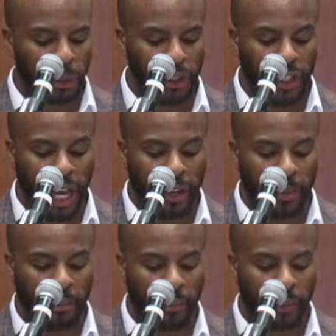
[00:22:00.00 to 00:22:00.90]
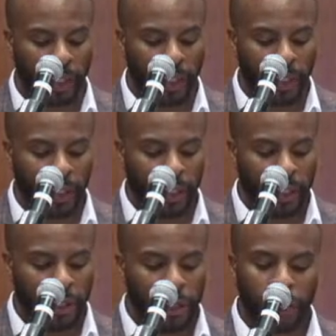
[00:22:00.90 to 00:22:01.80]
Louisiana.
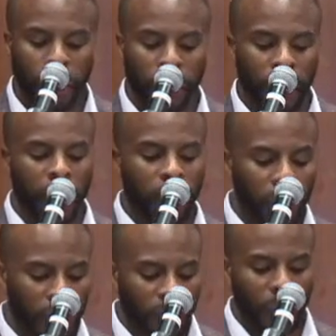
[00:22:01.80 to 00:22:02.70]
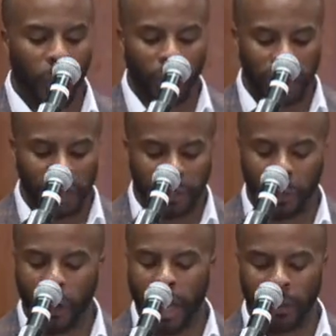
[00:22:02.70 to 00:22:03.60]
She served the community of New Orleans in a
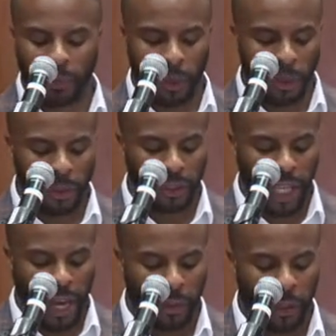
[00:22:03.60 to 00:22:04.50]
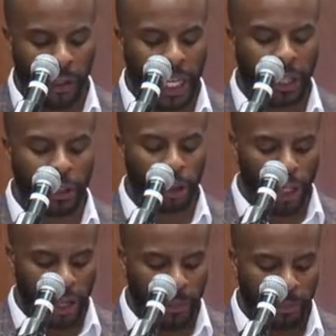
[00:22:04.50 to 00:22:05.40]
variety of roles after Hurricane
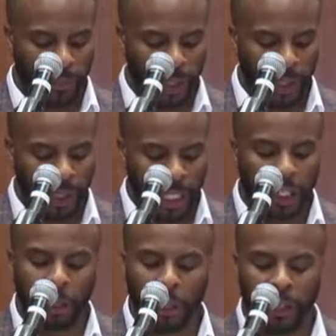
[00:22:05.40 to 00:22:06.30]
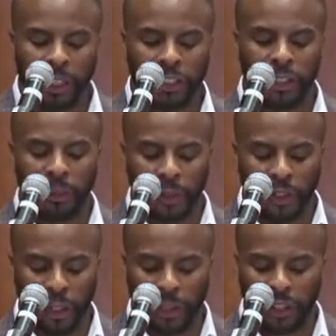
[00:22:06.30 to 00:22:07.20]
Katrina, including on the Civil
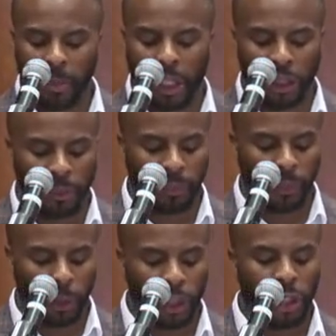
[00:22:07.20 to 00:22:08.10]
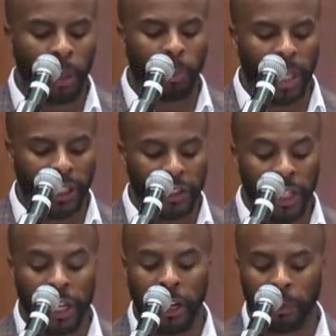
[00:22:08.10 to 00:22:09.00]
Service Commission, where she helped make the
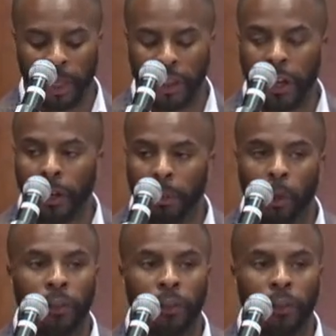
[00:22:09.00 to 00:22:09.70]
city government there more